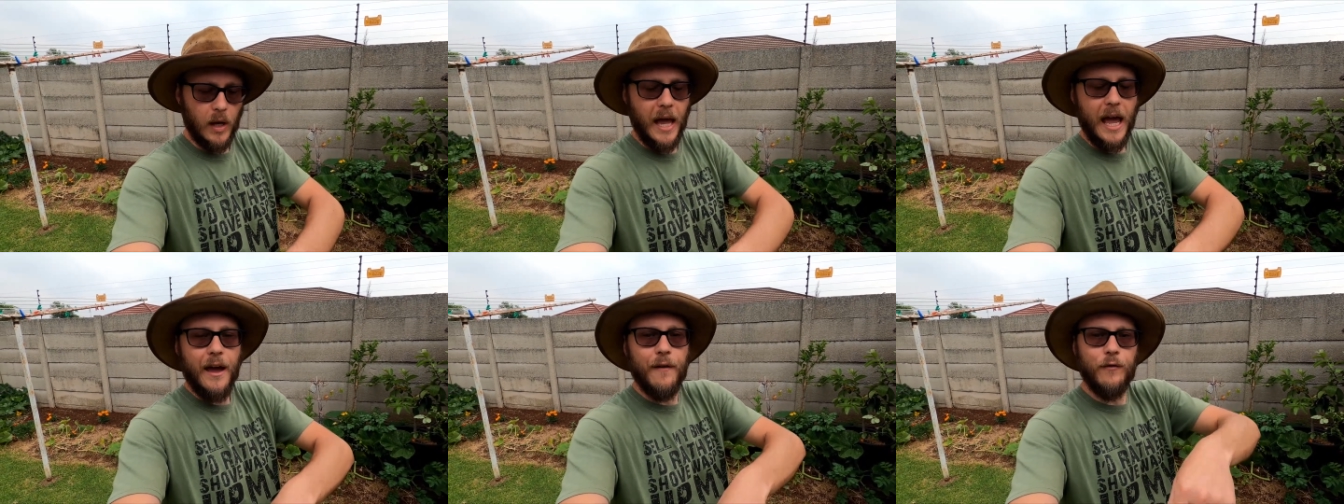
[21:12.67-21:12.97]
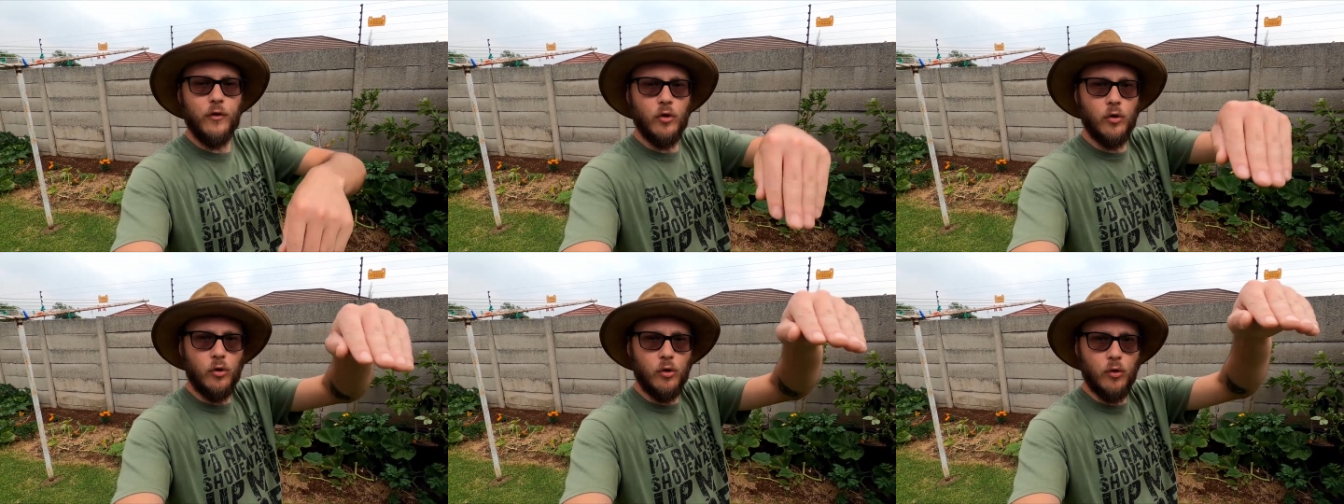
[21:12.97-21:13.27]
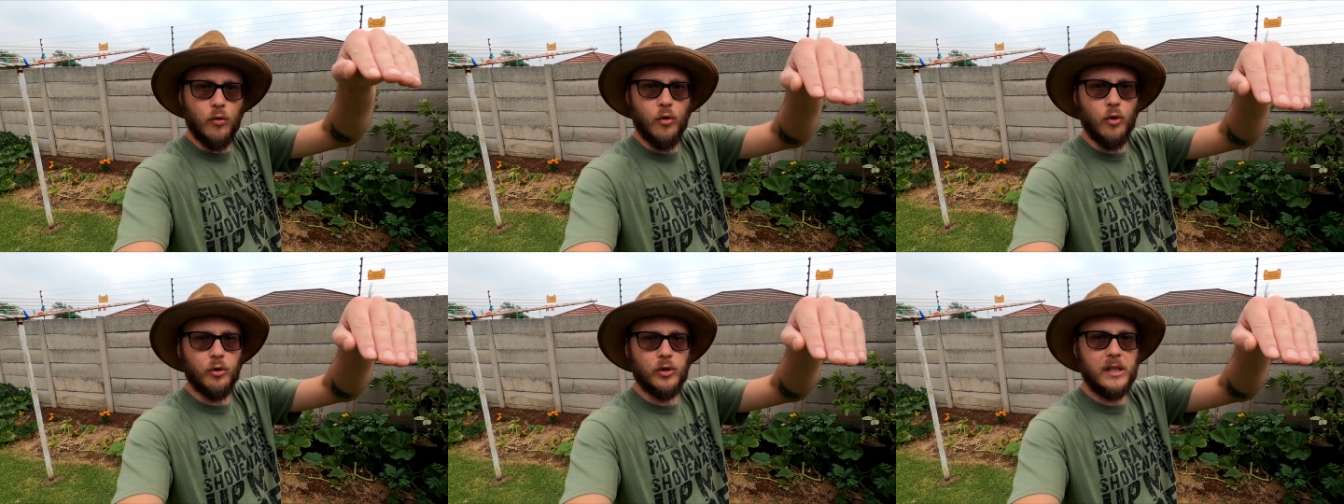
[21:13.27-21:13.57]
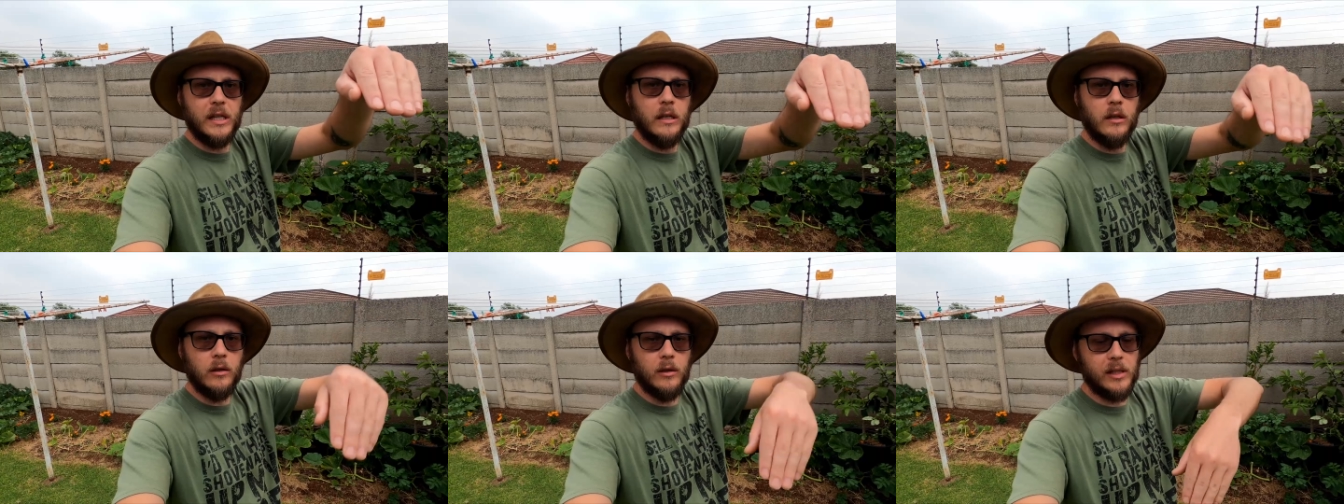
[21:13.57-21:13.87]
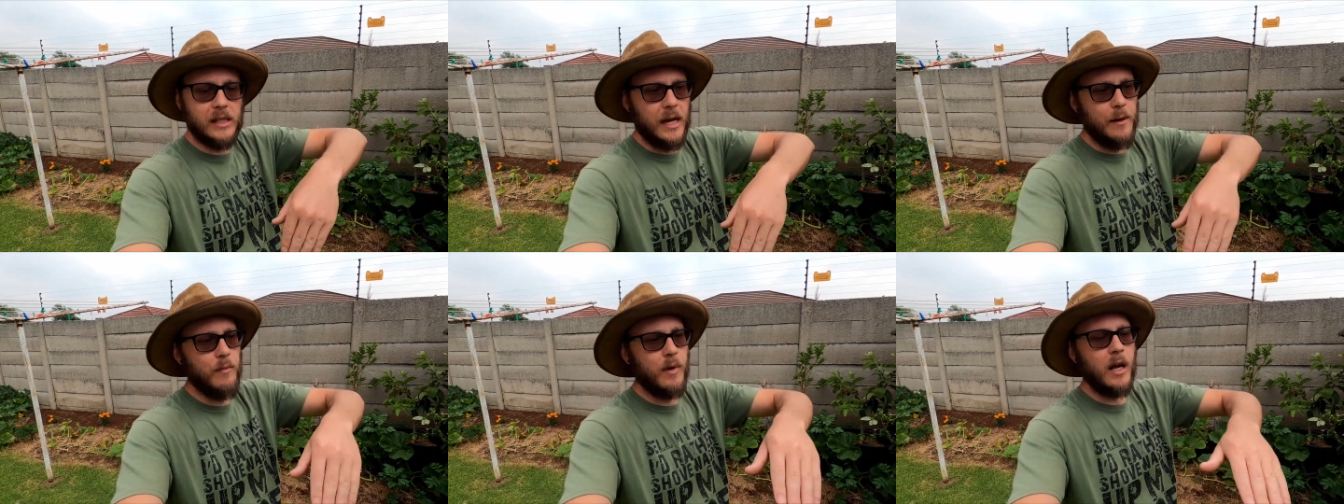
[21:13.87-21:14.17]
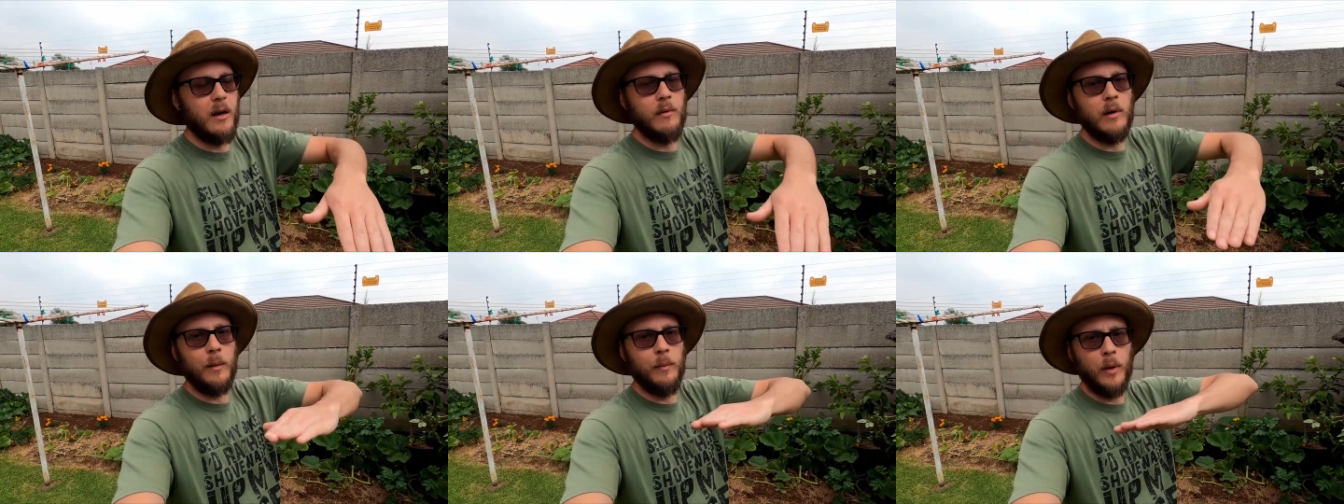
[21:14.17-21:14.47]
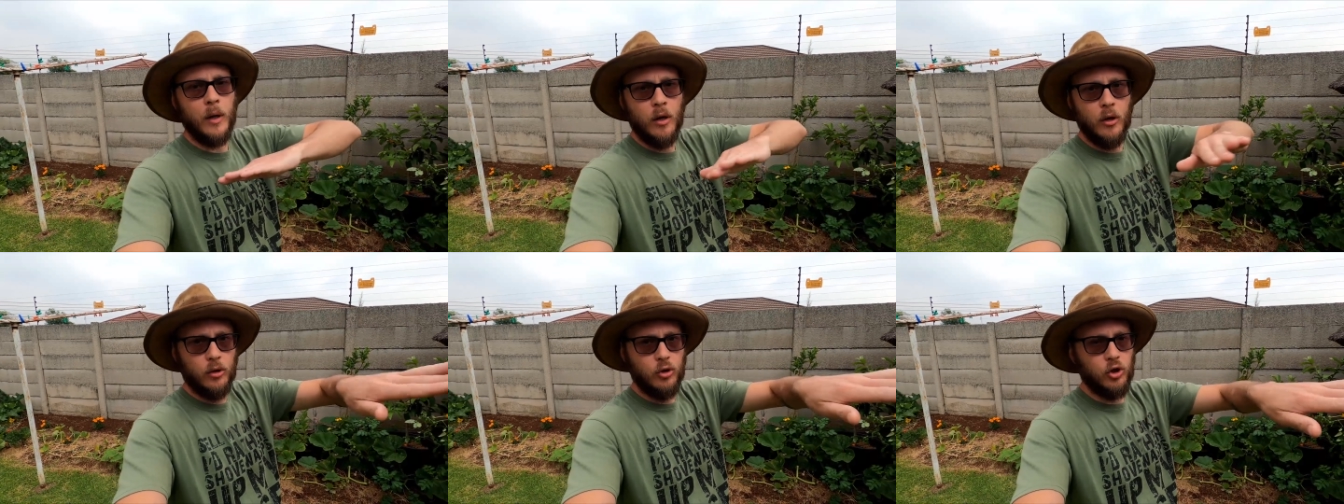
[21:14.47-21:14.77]
have your single stem come
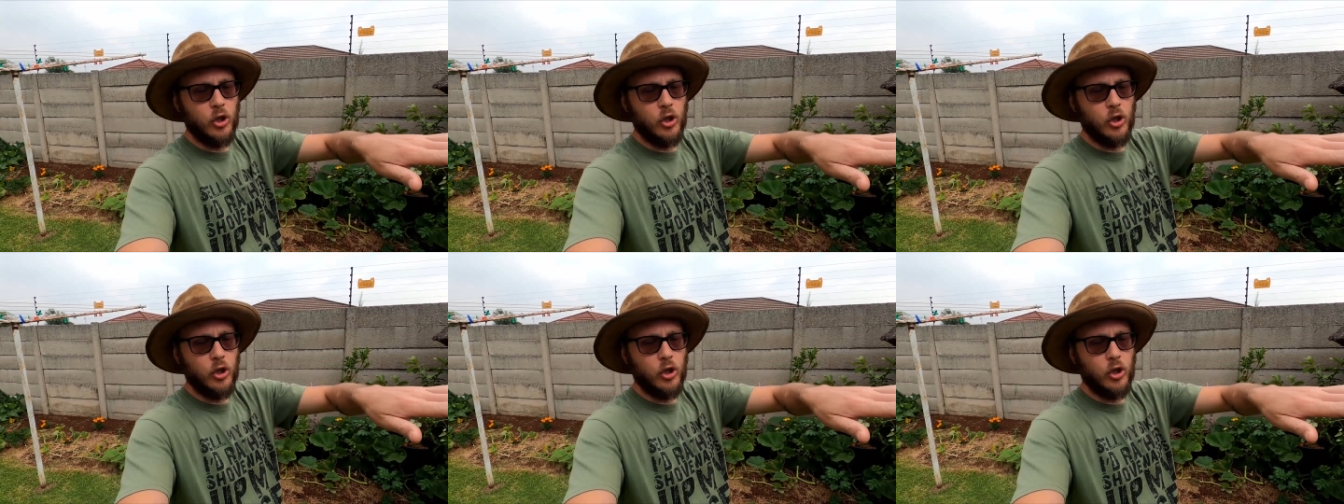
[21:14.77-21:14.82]
up,